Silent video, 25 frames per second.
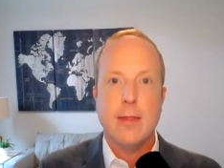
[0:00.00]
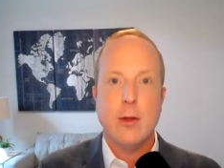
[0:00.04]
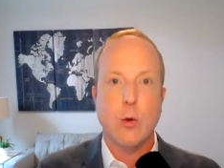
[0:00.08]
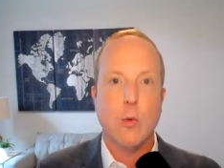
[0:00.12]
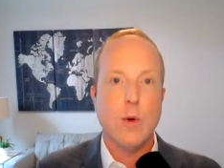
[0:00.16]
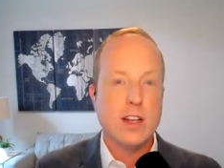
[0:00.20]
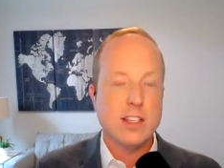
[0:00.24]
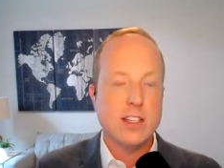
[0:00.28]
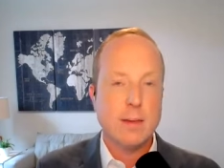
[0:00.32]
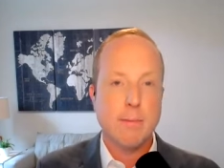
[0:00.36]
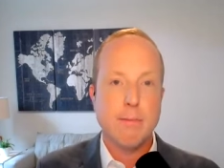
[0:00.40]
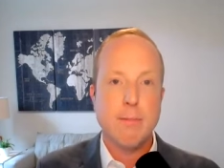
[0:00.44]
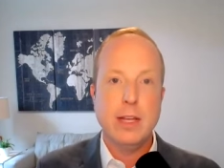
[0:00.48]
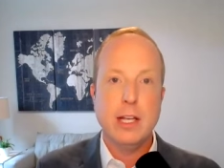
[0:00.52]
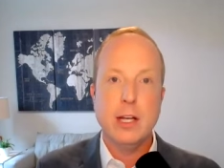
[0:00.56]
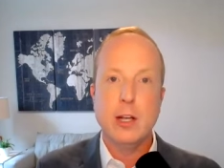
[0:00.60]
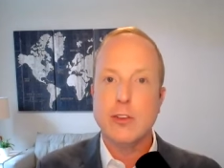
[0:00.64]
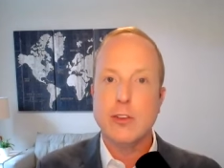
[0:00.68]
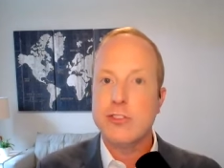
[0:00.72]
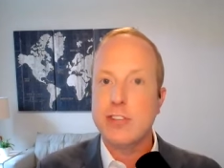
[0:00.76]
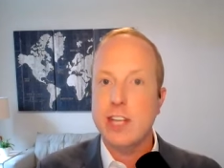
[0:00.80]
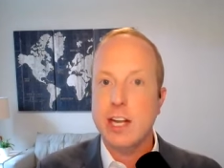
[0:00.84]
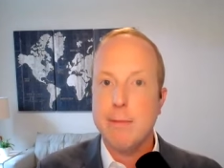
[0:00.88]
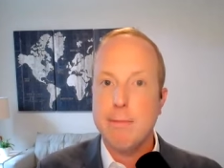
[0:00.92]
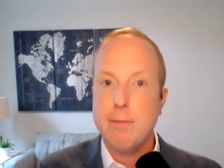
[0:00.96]
There was a bill,
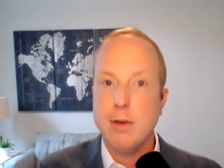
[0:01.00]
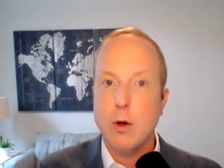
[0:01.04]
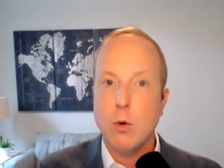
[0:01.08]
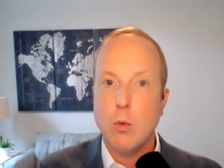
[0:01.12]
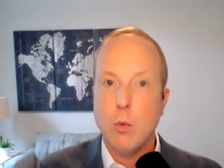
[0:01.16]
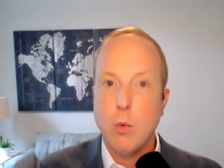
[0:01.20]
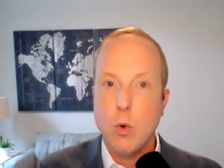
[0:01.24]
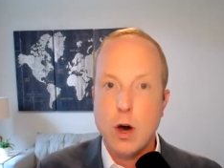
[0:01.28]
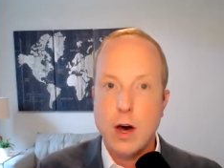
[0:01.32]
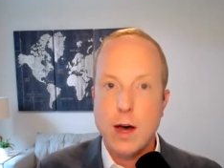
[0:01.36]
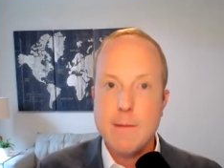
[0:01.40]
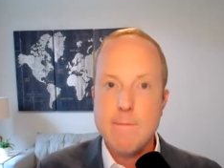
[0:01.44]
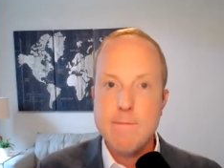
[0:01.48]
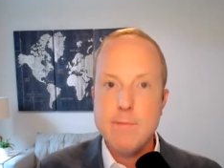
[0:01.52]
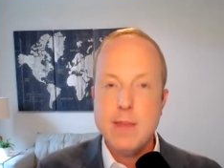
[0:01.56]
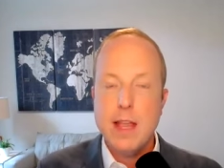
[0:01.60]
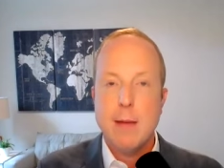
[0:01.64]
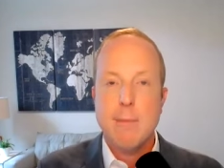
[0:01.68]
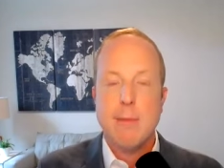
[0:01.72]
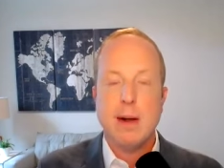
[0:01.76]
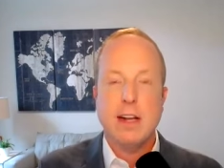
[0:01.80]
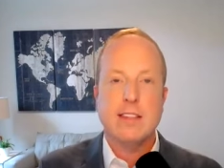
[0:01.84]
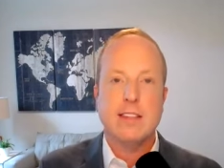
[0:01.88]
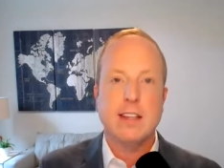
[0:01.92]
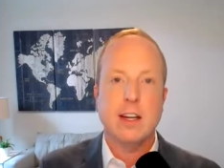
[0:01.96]
Senate Bill one
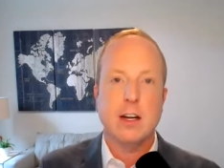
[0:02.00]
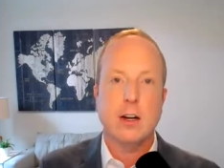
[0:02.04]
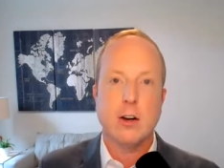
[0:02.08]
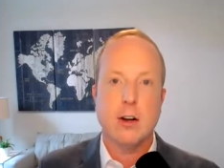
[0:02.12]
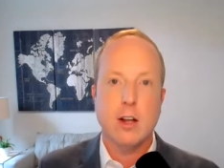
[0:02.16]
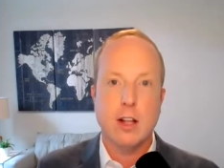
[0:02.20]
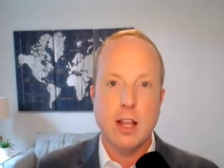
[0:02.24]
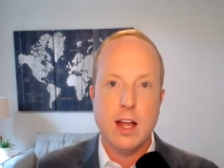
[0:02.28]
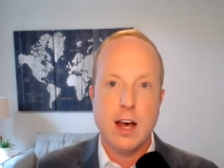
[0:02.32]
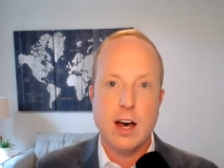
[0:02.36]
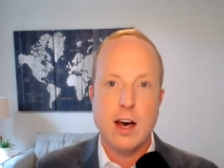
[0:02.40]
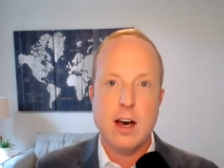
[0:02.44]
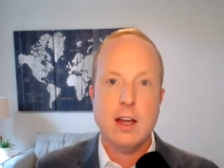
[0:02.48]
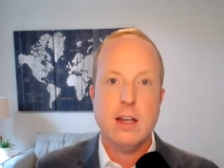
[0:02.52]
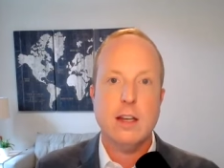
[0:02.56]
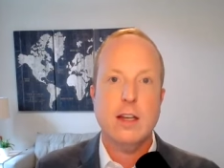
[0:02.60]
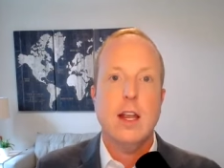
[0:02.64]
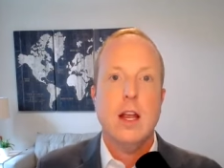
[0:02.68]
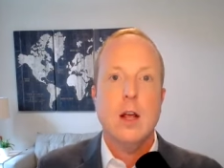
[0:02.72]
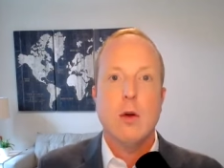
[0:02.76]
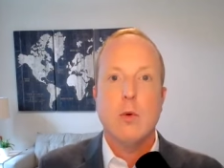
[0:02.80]
by Senator Alon,